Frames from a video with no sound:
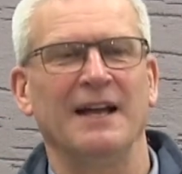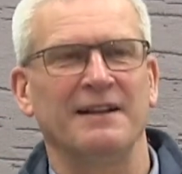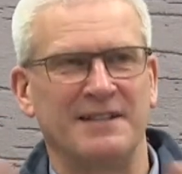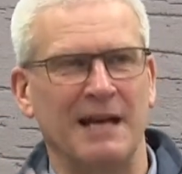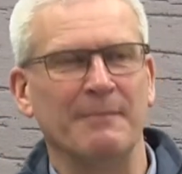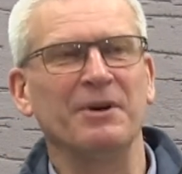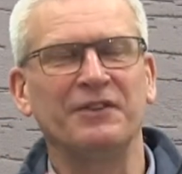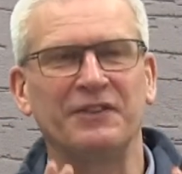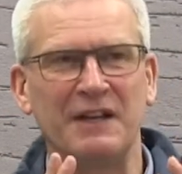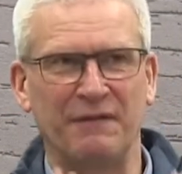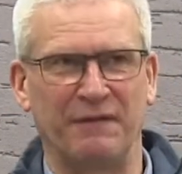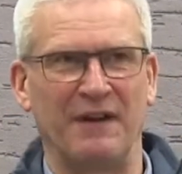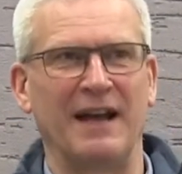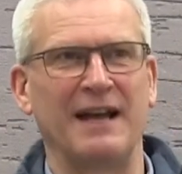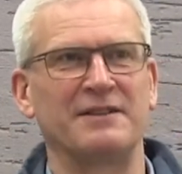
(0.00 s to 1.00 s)
Timothy
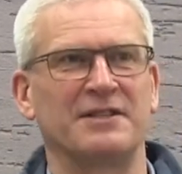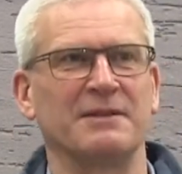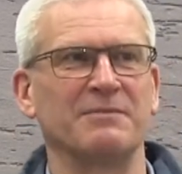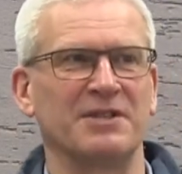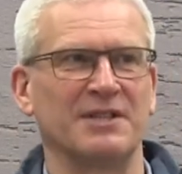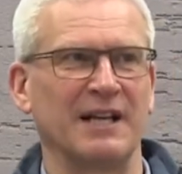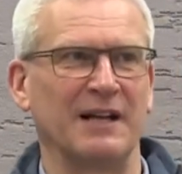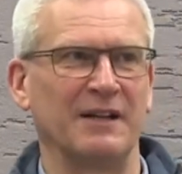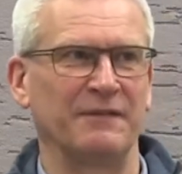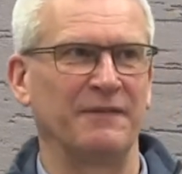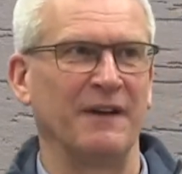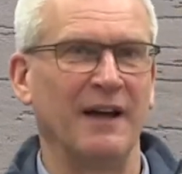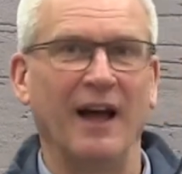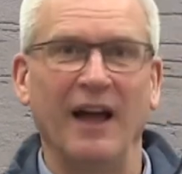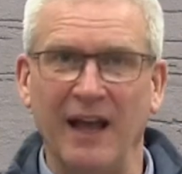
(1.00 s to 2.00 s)
finds himself
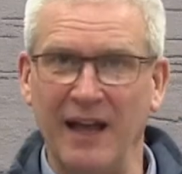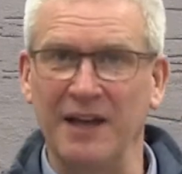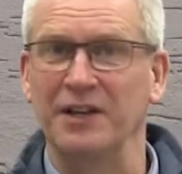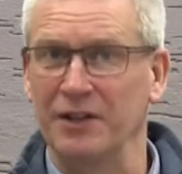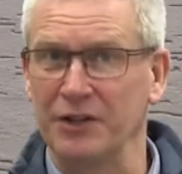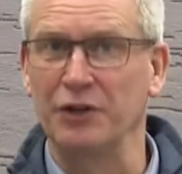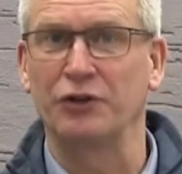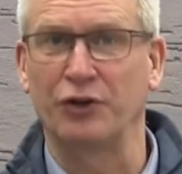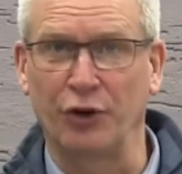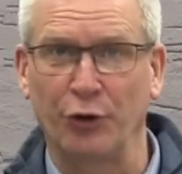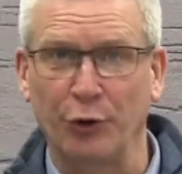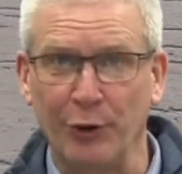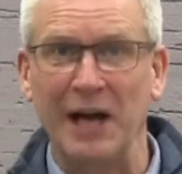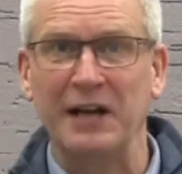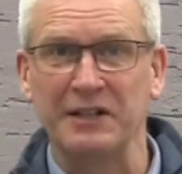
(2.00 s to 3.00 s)
in an
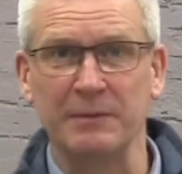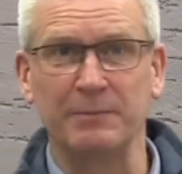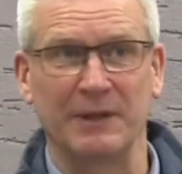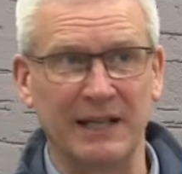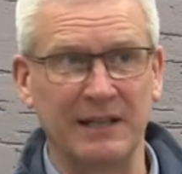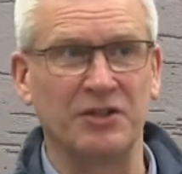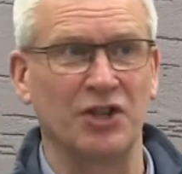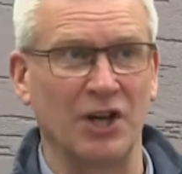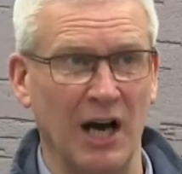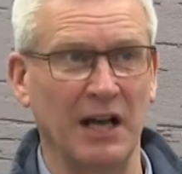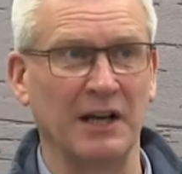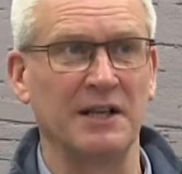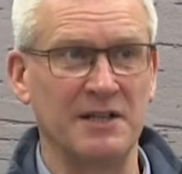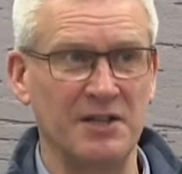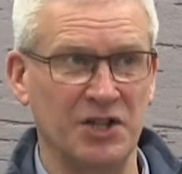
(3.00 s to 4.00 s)
incredibly
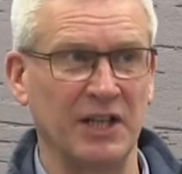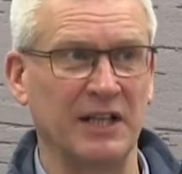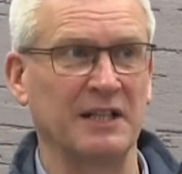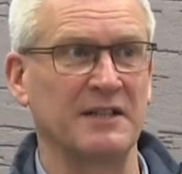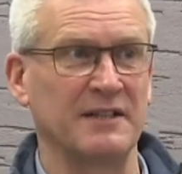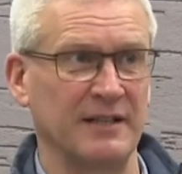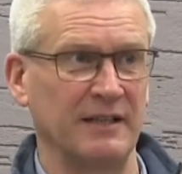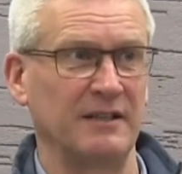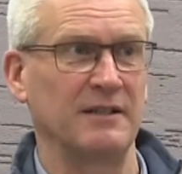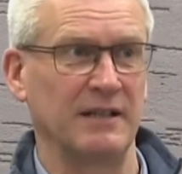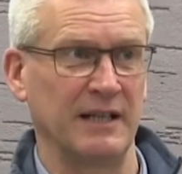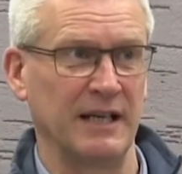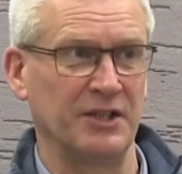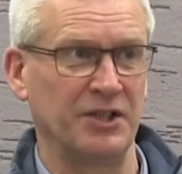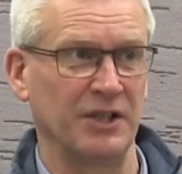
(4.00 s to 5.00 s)
challenging
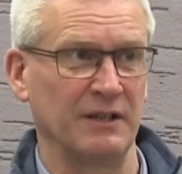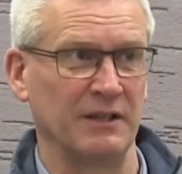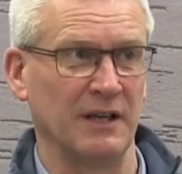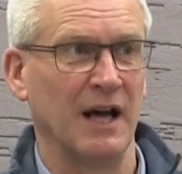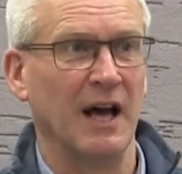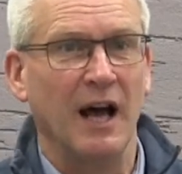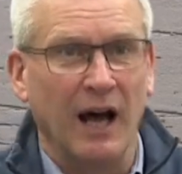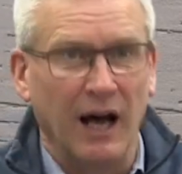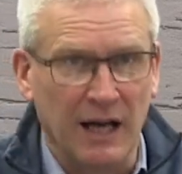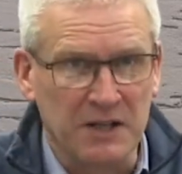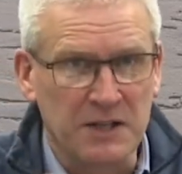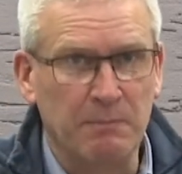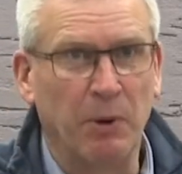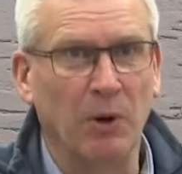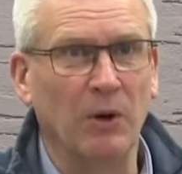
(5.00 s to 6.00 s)
situation
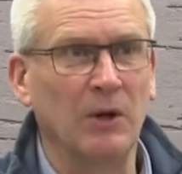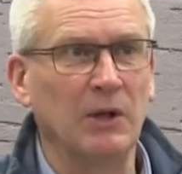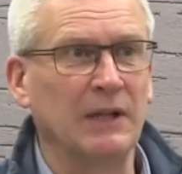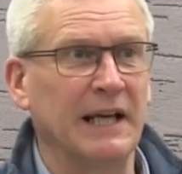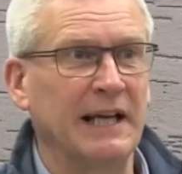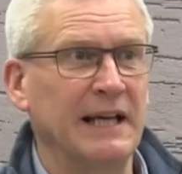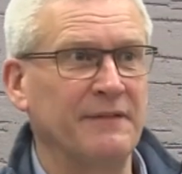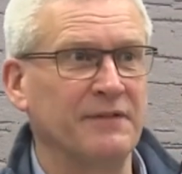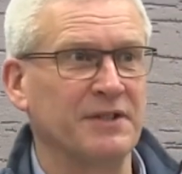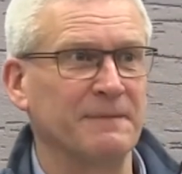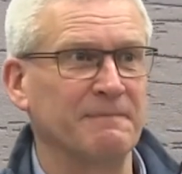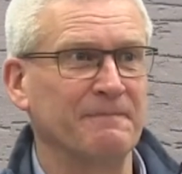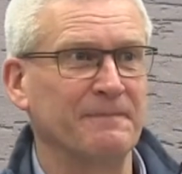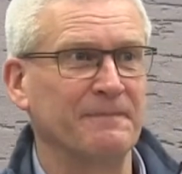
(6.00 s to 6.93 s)
as Paul leaves.